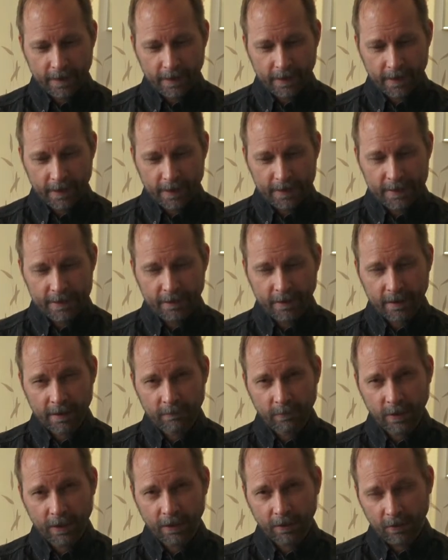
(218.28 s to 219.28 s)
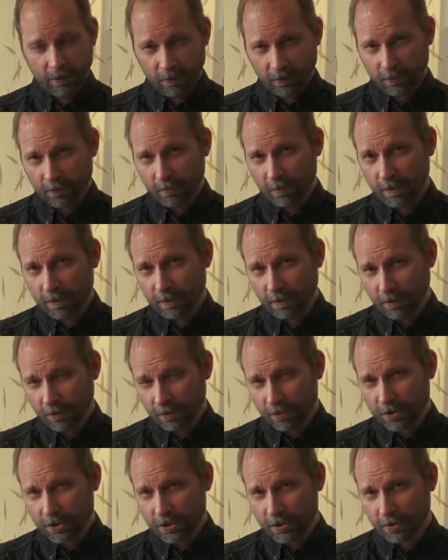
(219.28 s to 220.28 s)
And I will
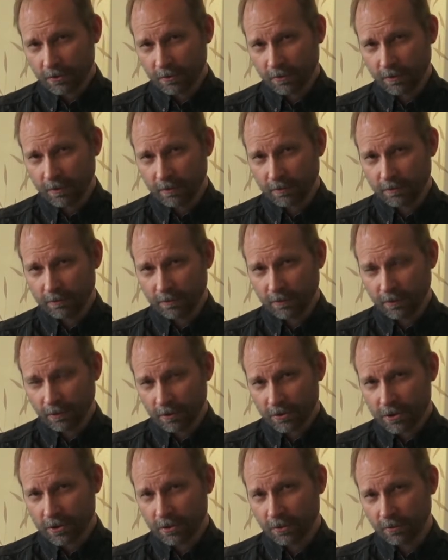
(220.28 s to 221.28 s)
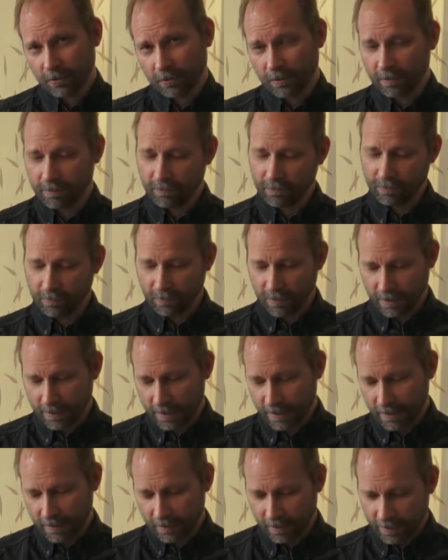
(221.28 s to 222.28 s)
also
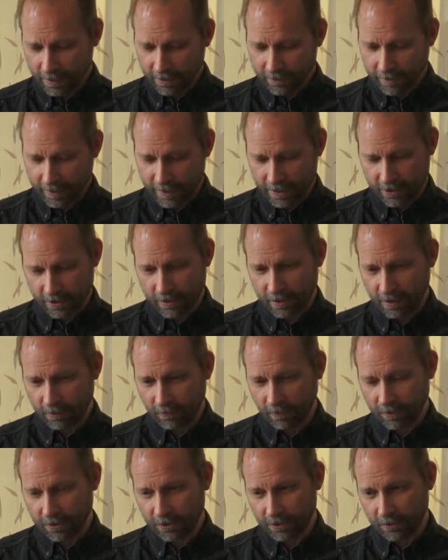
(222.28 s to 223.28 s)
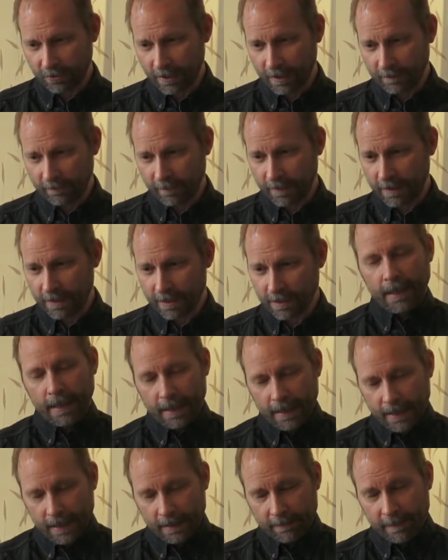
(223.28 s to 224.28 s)
one other reason I want to have this
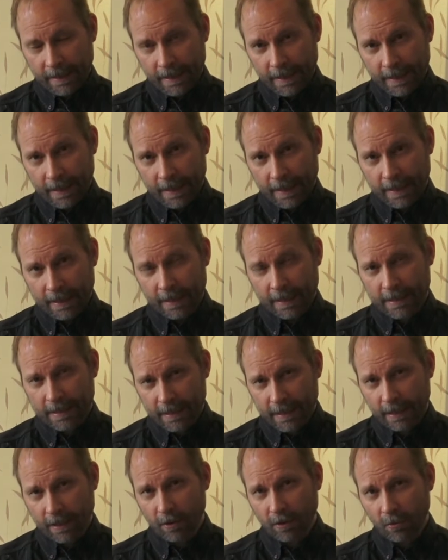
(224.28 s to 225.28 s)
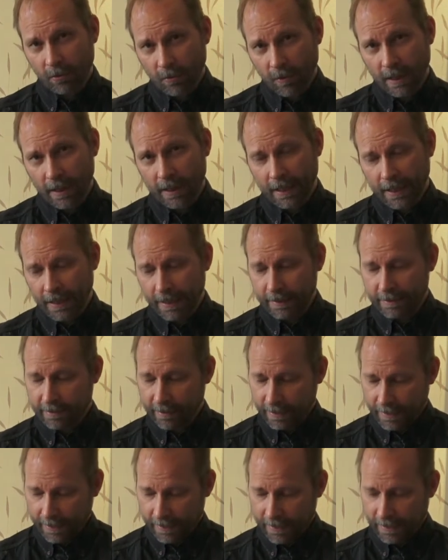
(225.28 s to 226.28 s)
NMEA
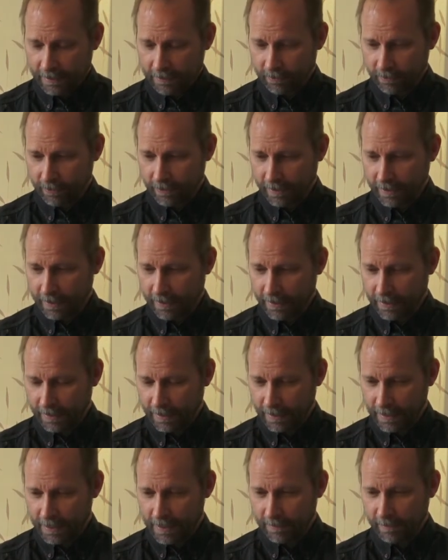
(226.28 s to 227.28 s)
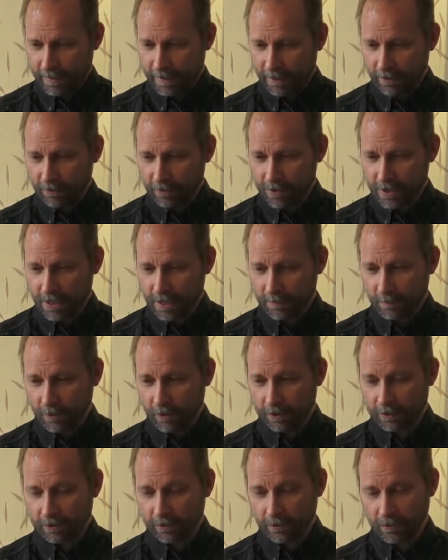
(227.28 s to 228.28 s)
0183 network is because I'm
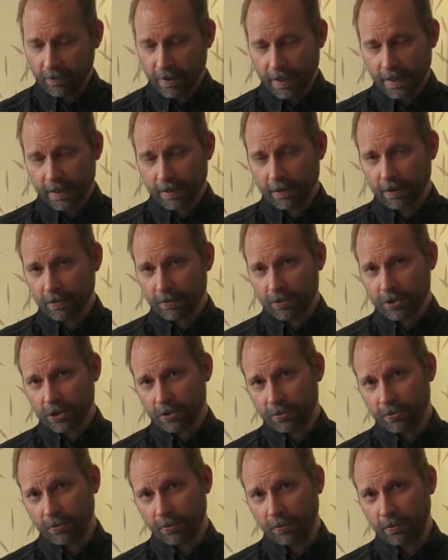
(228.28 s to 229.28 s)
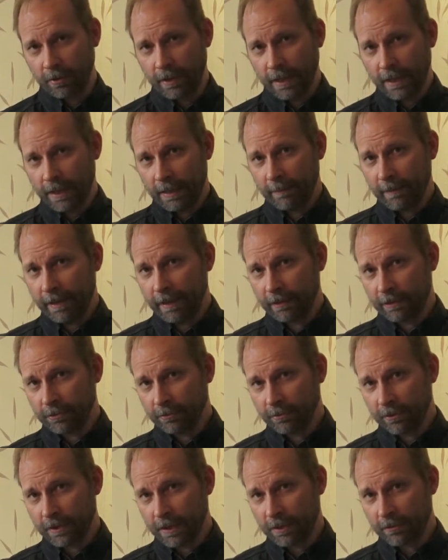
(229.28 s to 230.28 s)
going to connect those two NMEA
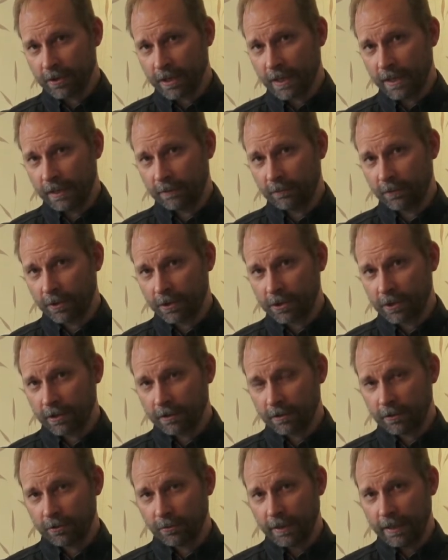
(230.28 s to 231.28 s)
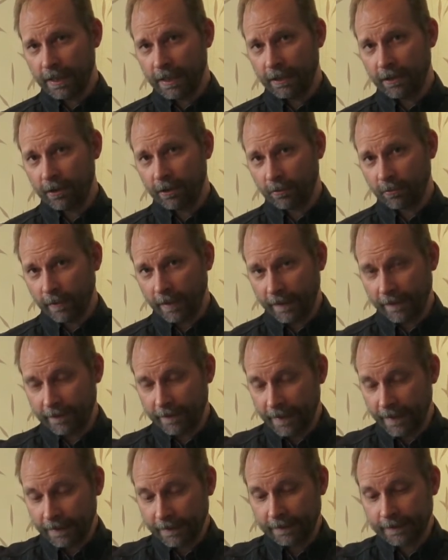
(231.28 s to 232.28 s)
2000 networks together with
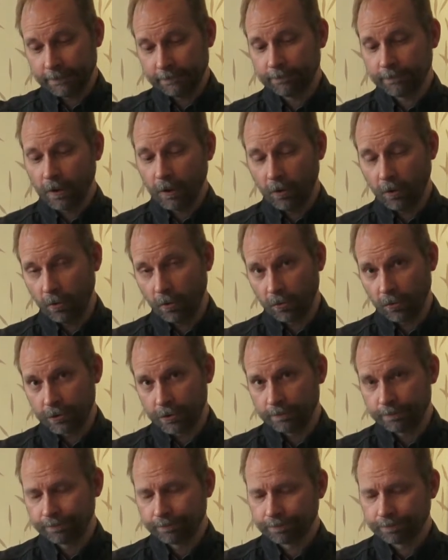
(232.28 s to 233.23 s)
that old